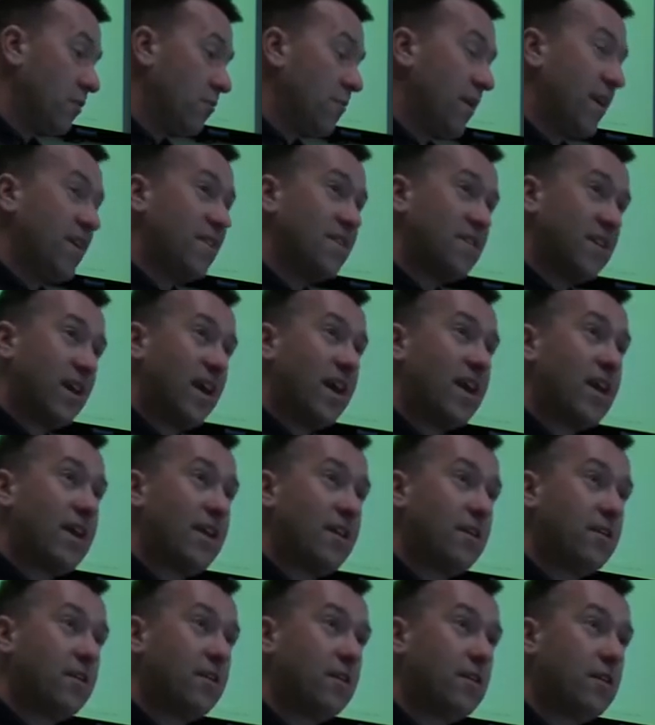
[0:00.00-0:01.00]

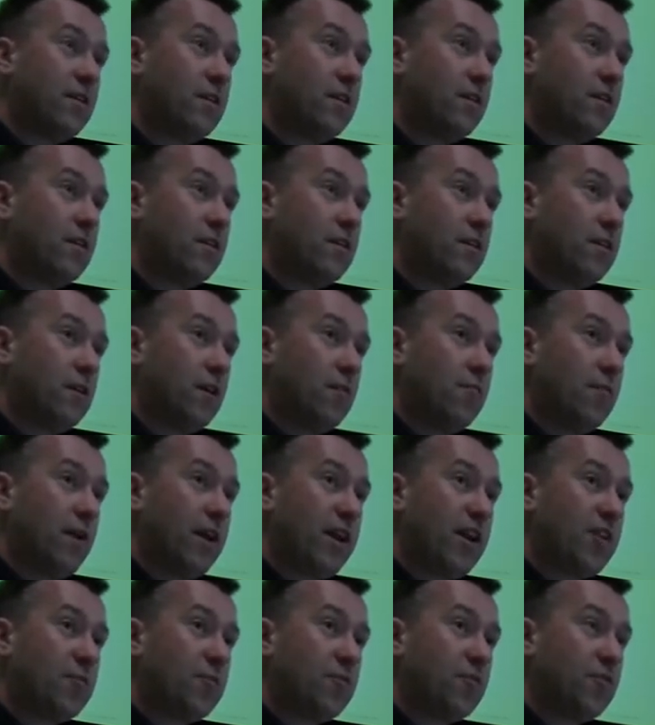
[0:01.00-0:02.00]
maintain and
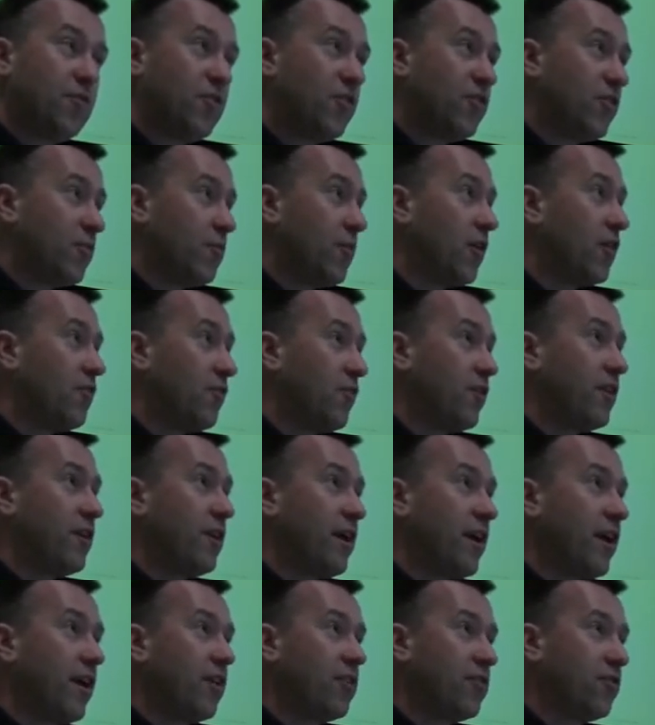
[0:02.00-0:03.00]
management system over the
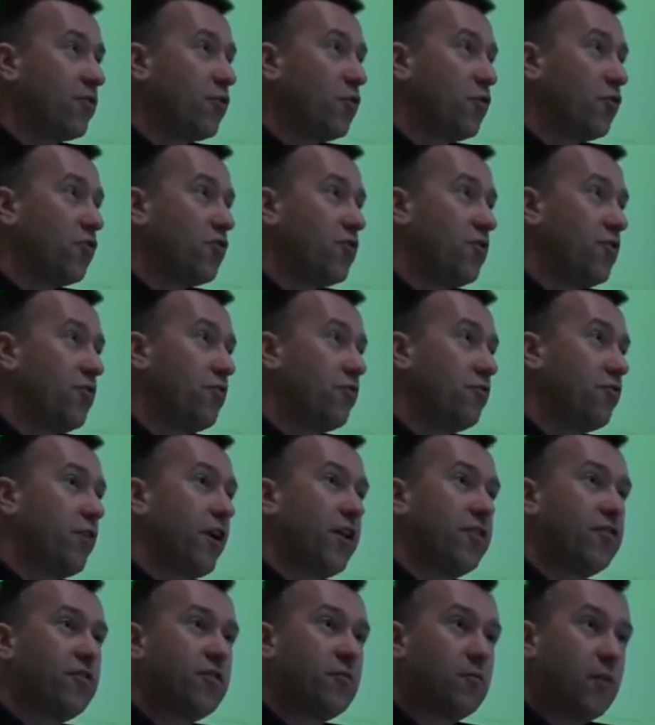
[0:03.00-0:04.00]
years, of course, new
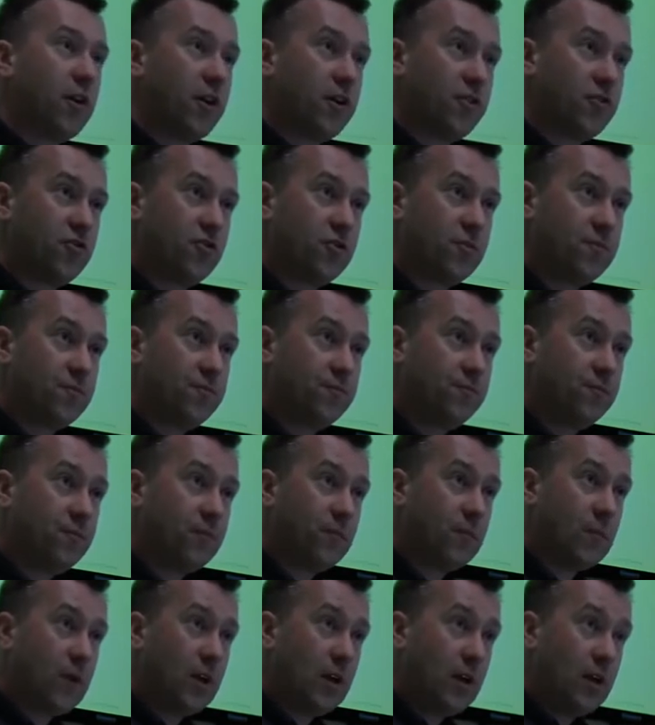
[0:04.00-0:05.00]
threats emerge.
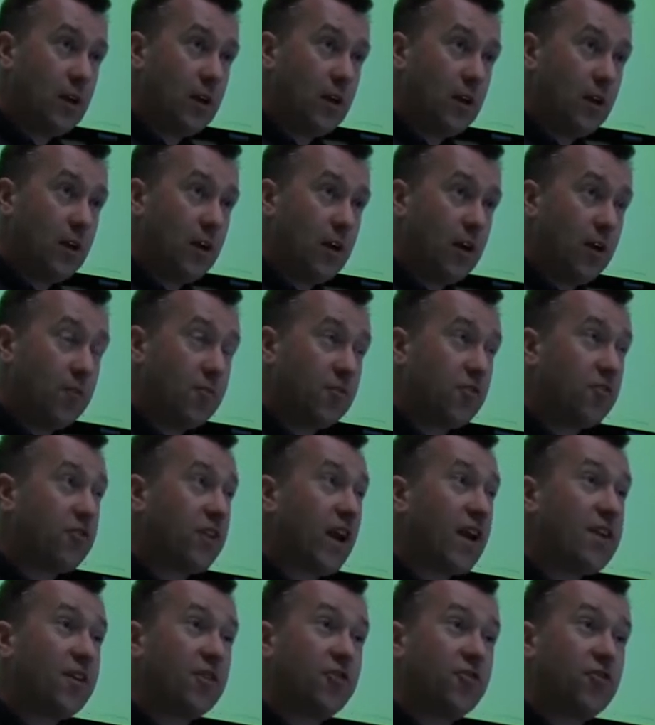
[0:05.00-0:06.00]
Um, the
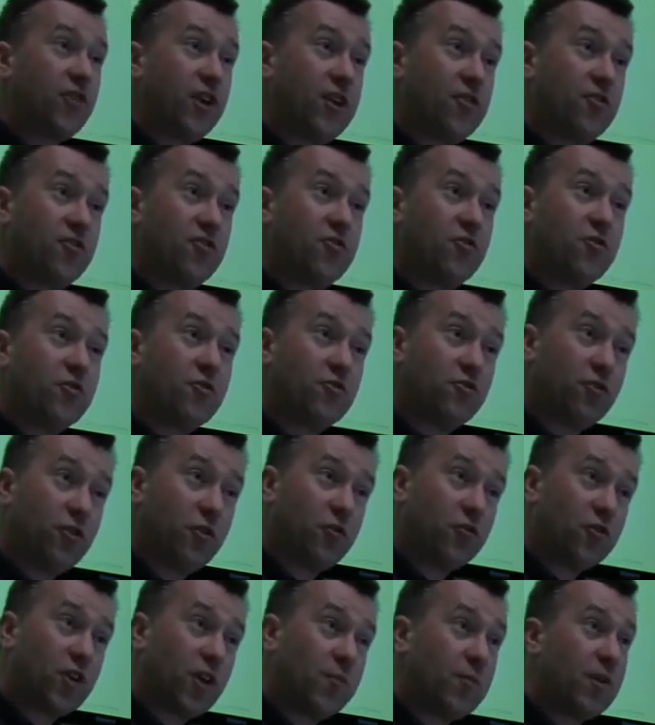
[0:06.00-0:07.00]
standards change, new
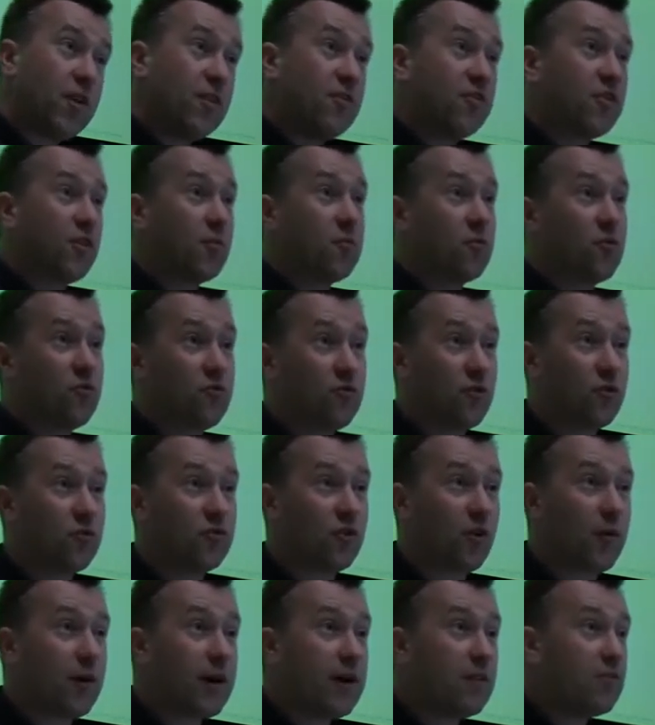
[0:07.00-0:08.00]
controls come in, some
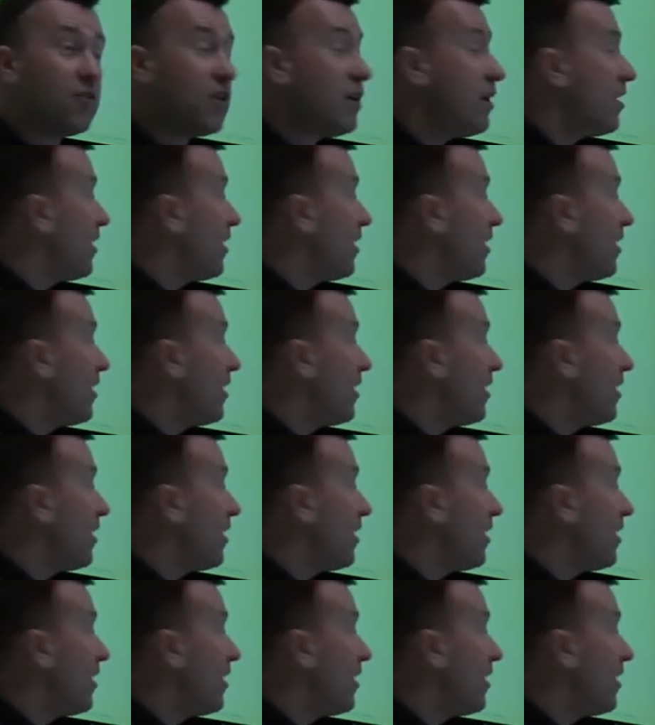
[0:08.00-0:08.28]
controls go out,